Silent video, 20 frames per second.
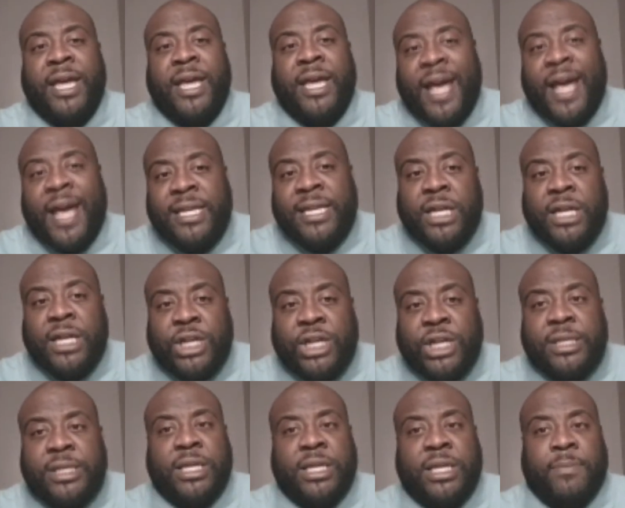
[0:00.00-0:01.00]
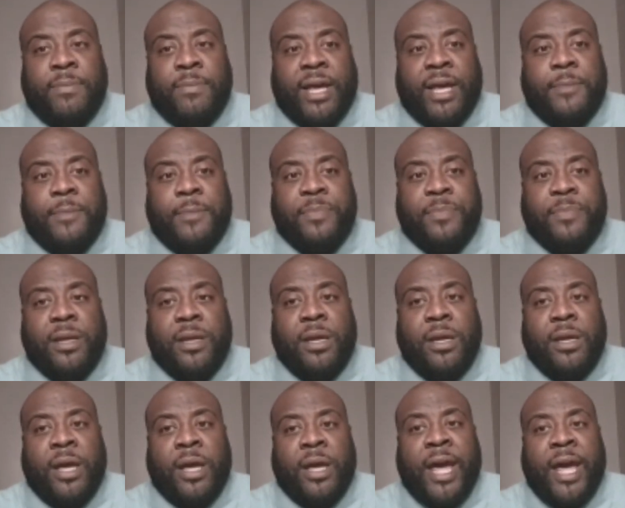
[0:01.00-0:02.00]
He had to get adjusted to the NBA.
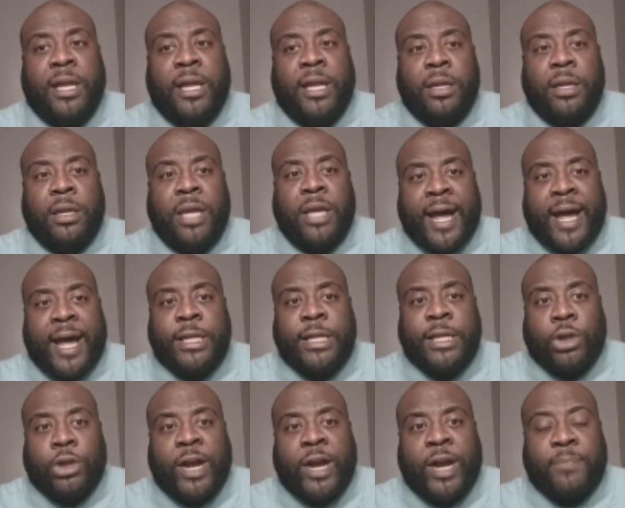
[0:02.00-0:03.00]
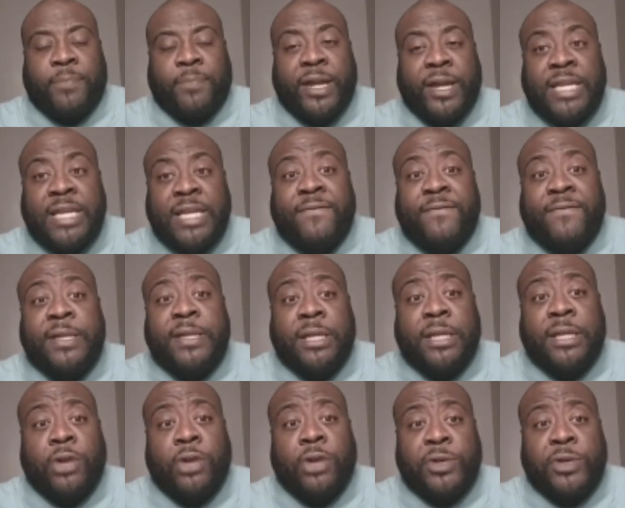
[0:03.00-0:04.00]
And he had to learn how to play defense
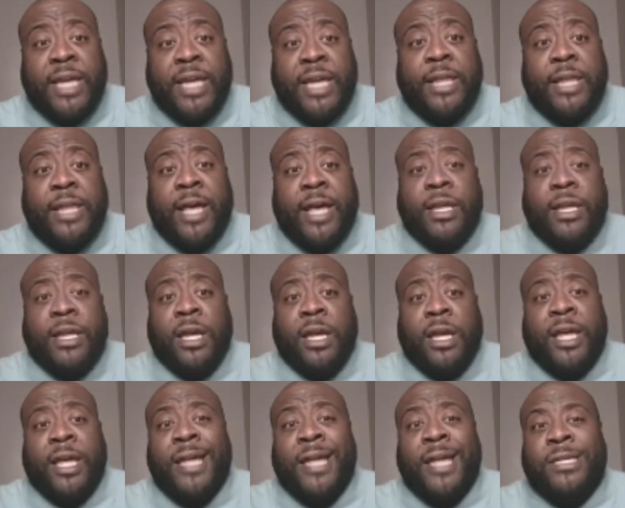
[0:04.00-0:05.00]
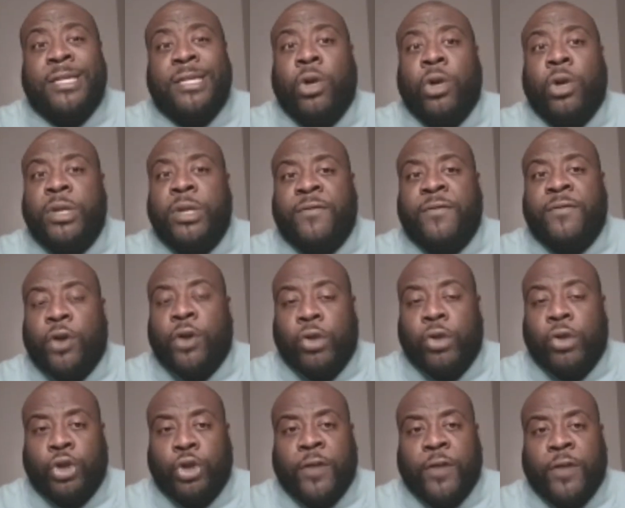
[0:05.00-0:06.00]
and understand that it's a totally different
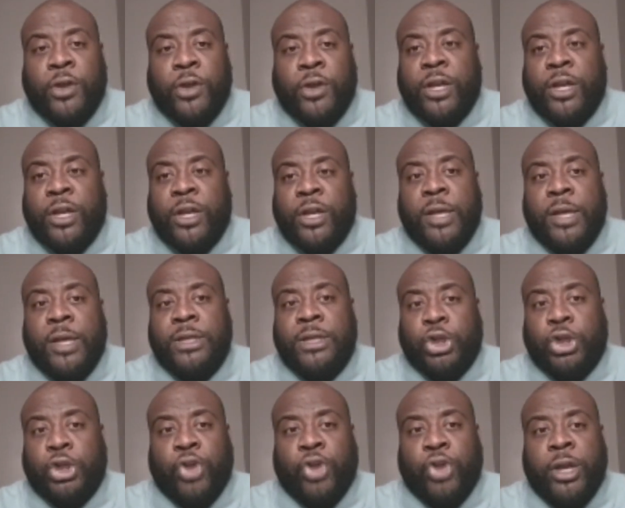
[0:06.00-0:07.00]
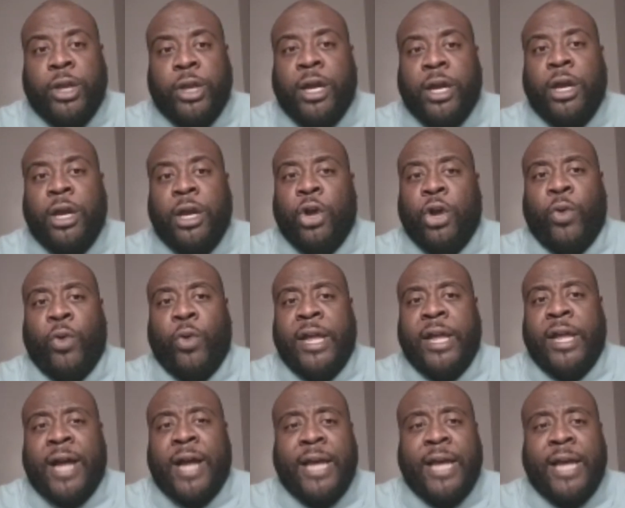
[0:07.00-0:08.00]
culture over here than it was in Australia,
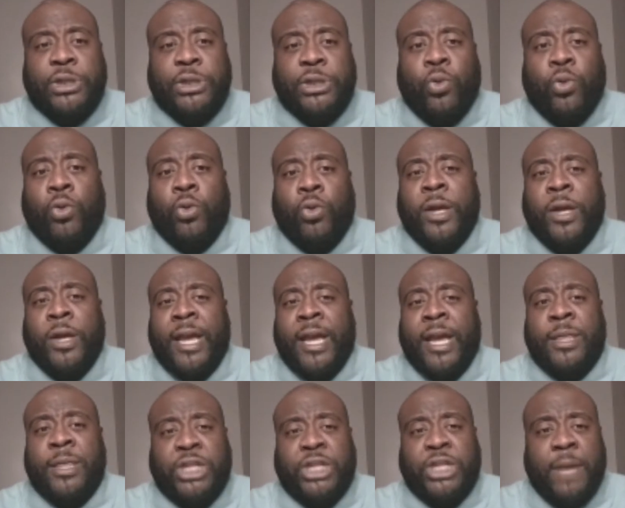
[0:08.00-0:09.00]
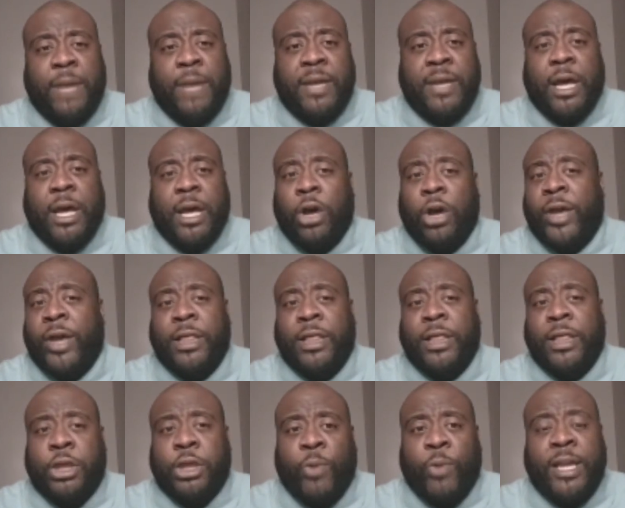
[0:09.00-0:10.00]
in high school, in the JBL,
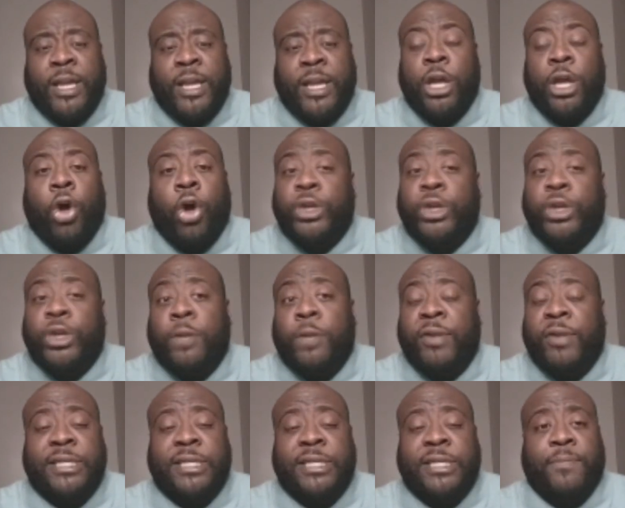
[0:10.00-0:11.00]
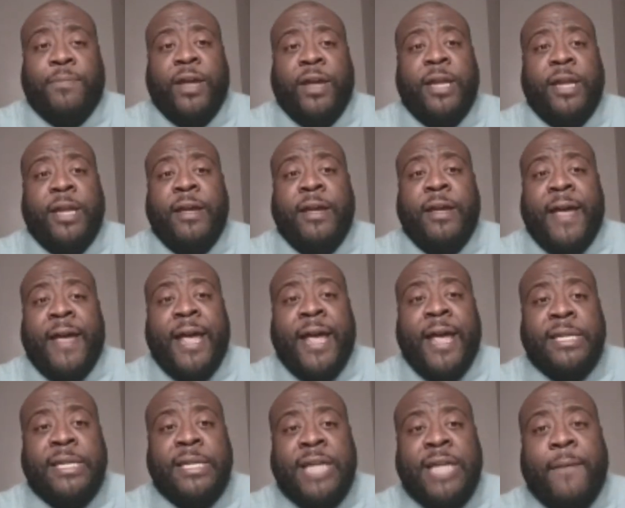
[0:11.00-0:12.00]
in Lithuania, all those other places he played.
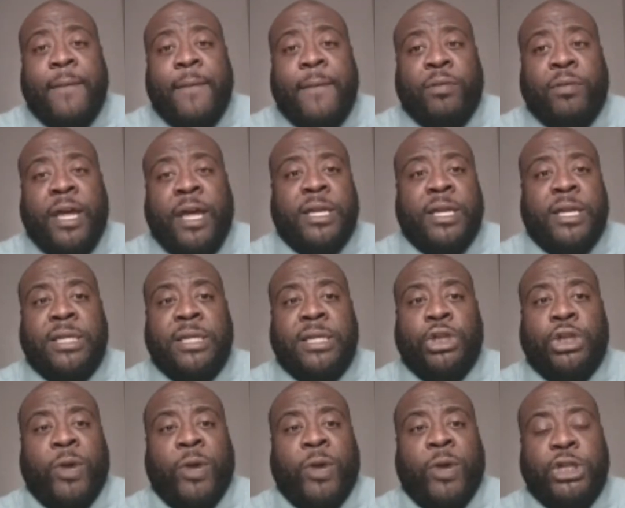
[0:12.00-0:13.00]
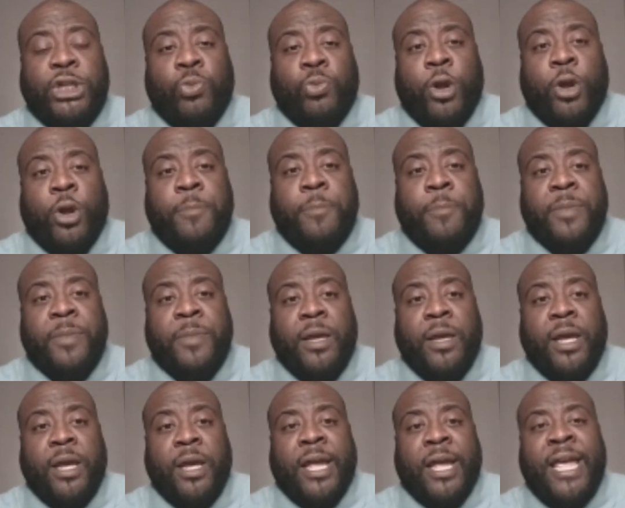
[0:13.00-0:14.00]
And he's not playing in a situation where
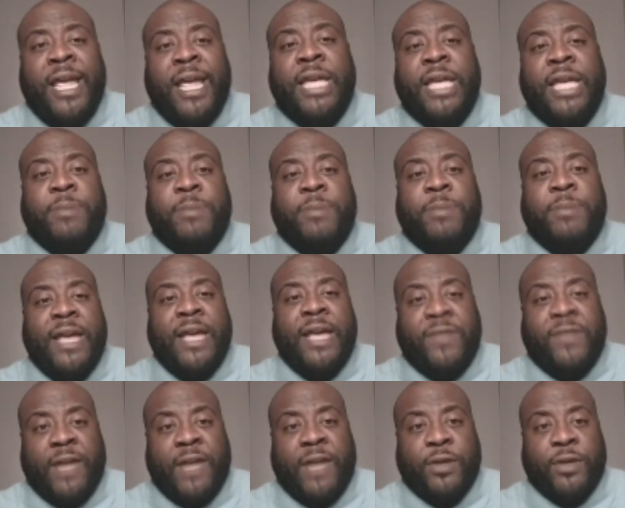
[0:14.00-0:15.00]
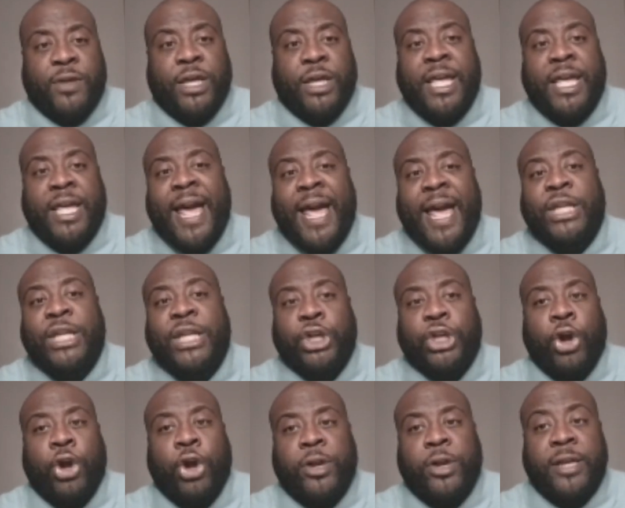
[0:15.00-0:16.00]
he has been given everything. He had
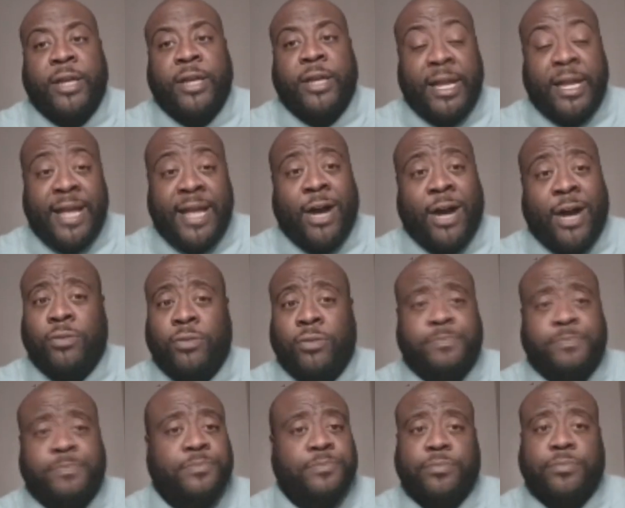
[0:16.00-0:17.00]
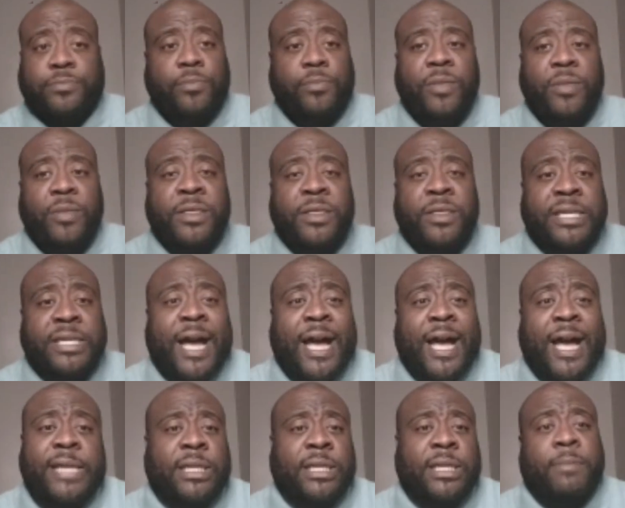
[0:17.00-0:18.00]
to earn it. And now the
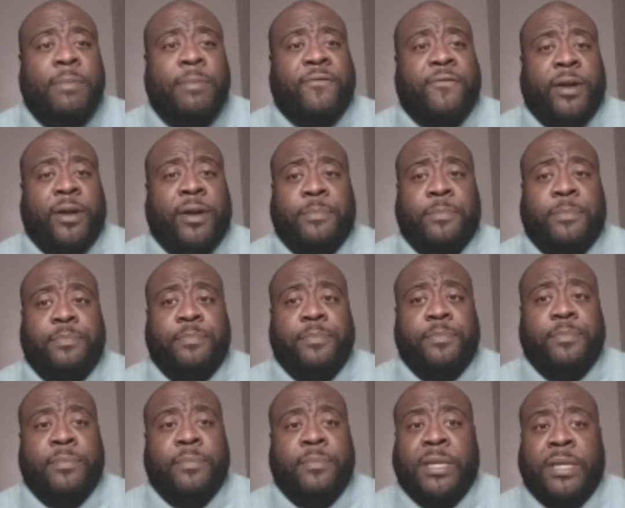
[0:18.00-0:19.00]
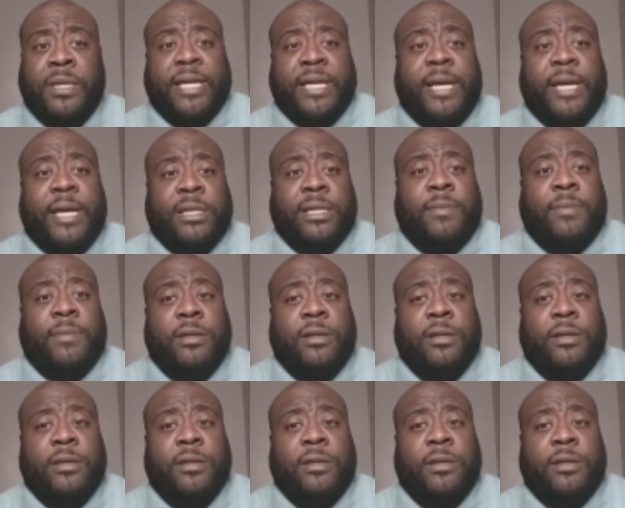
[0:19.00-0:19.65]
sky's the limit for him. The sky's the limit.